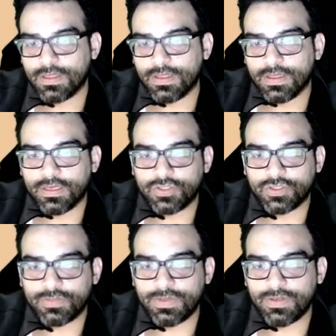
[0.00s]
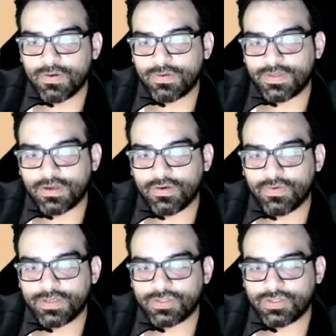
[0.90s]
It should be noted that
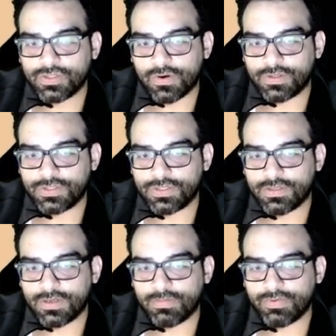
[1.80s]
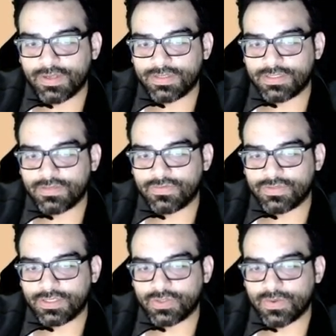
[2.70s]
critics charge comprehensive
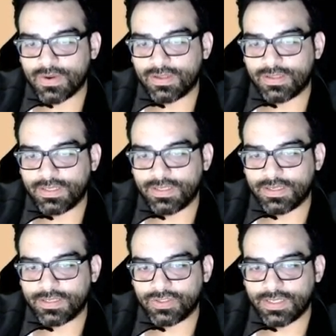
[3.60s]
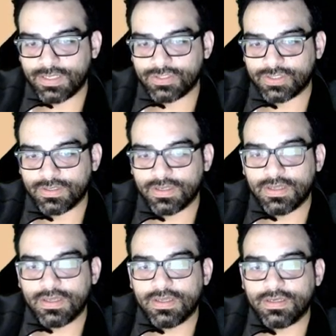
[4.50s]
sexuality education
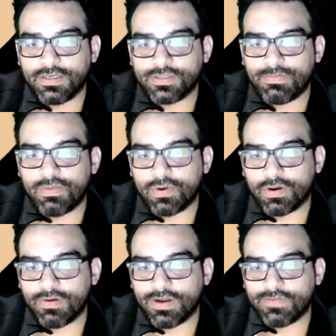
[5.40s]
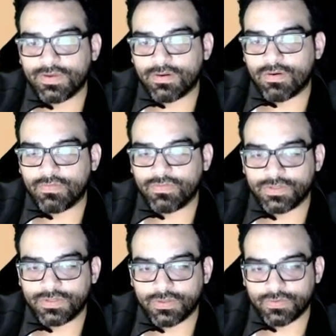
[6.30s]
is pornographic and harmful to
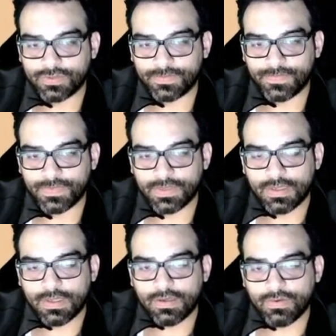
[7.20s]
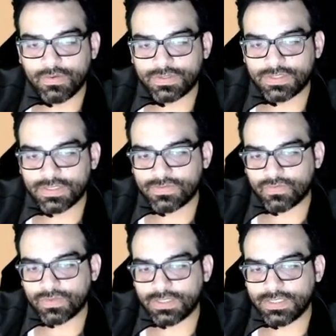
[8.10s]
children. UNICEF's
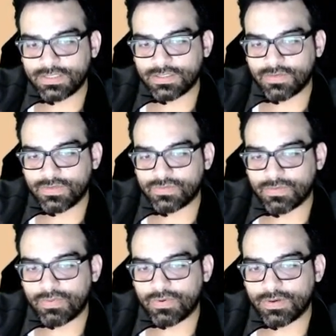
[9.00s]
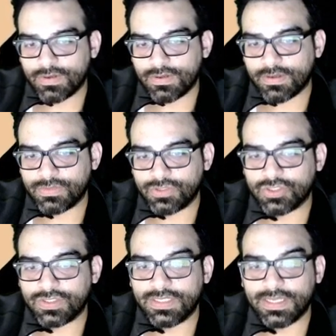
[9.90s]
release of this report comes
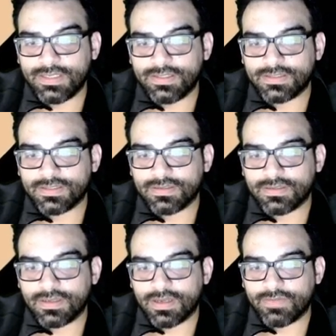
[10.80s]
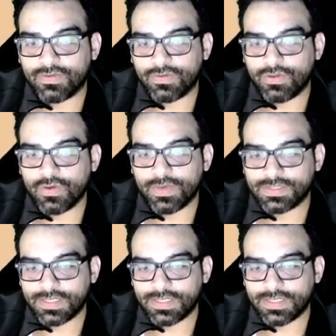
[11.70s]
just days after the U.S.